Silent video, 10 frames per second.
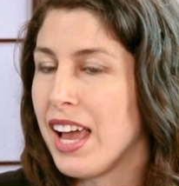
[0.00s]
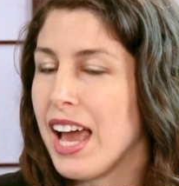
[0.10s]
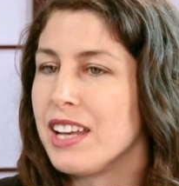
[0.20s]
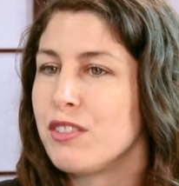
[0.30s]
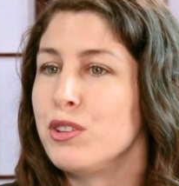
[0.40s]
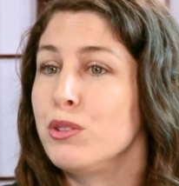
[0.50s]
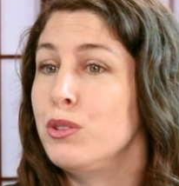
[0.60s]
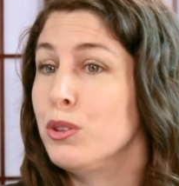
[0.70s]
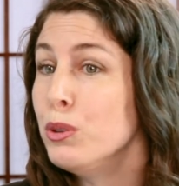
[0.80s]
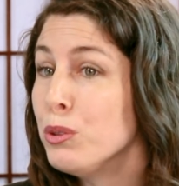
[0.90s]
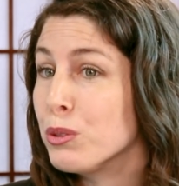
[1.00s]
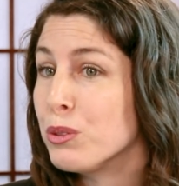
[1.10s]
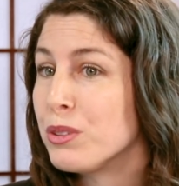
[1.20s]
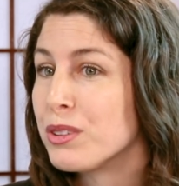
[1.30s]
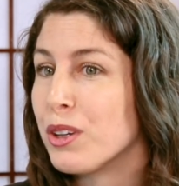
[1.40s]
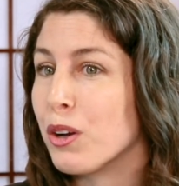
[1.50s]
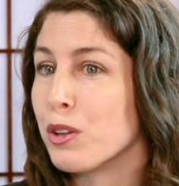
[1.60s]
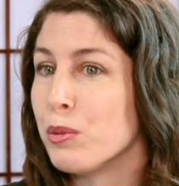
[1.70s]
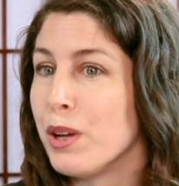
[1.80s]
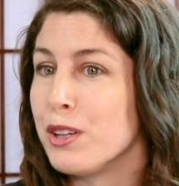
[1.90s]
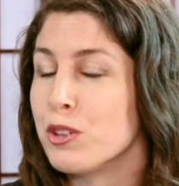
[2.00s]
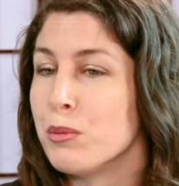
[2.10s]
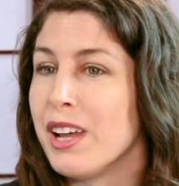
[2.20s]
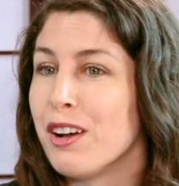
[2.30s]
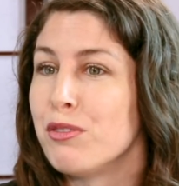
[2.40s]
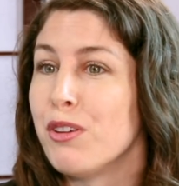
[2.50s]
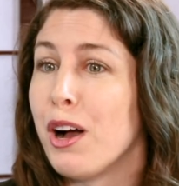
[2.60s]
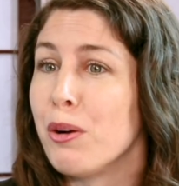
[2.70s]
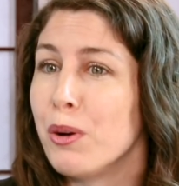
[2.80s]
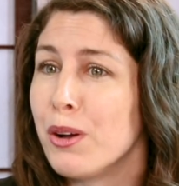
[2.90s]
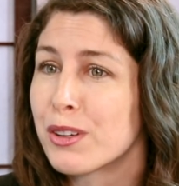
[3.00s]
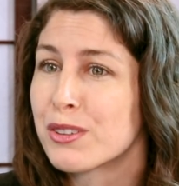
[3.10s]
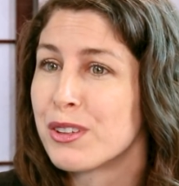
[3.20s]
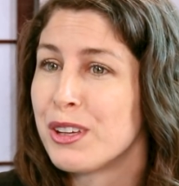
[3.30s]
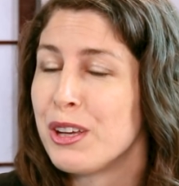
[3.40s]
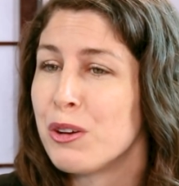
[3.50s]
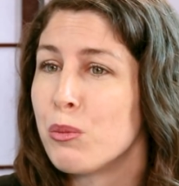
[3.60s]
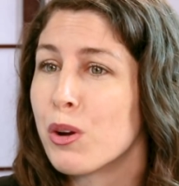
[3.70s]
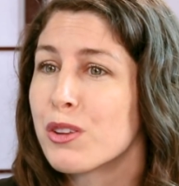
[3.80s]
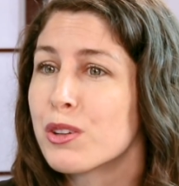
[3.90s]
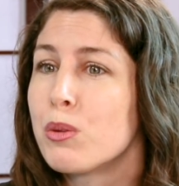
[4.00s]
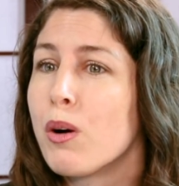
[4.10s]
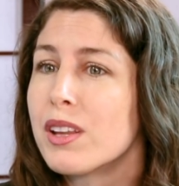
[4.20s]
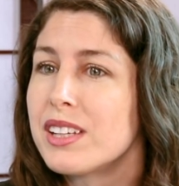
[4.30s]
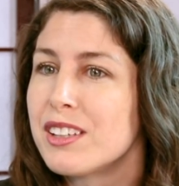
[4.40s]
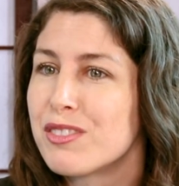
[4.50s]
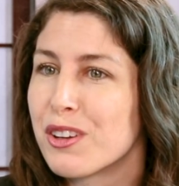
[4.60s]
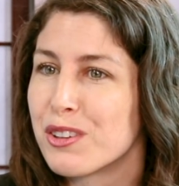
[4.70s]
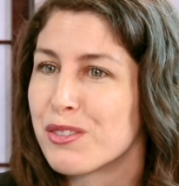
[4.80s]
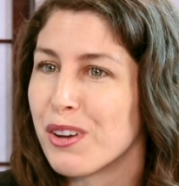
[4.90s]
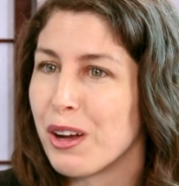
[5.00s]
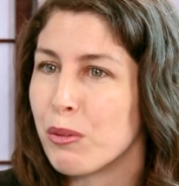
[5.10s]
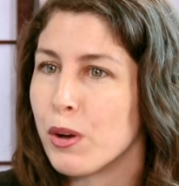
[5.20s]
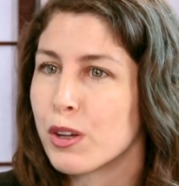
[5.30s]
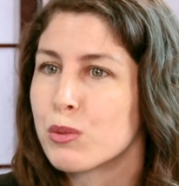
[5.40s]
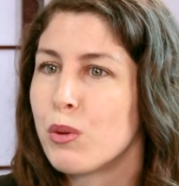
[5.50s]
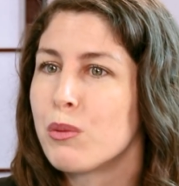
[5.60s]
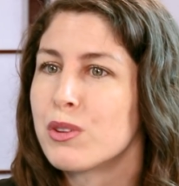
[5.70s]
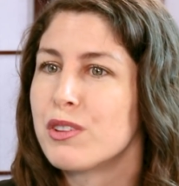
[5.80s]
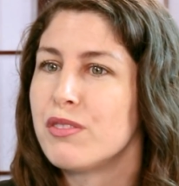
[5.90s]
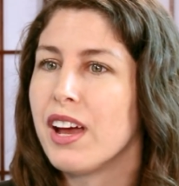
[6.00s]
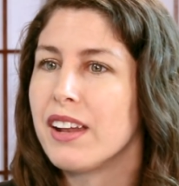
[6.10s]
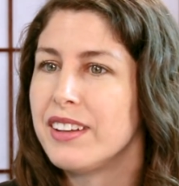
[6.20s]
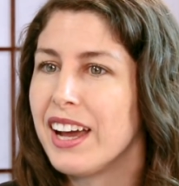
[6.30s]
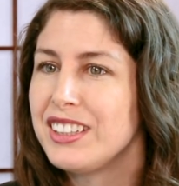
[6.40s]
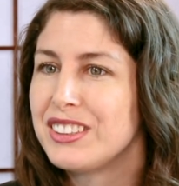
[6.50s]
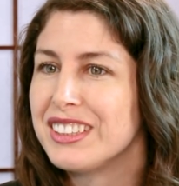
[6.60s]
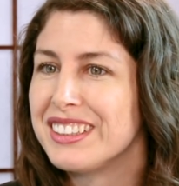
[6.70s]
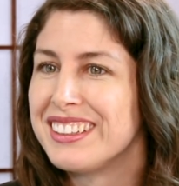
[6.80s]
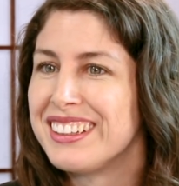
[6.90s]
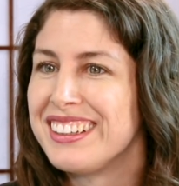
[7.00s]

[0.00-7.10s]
And if you do go to the bedroom and have fireworks, what are the quality of those fireworks? What was the foundation